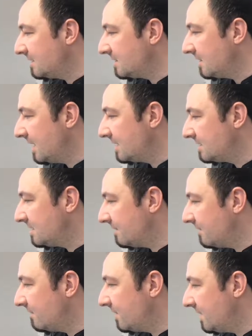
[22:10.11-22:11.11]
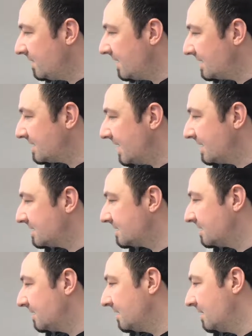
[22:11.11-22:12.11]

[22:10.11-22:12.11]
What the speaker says: So that stuff over here, that's X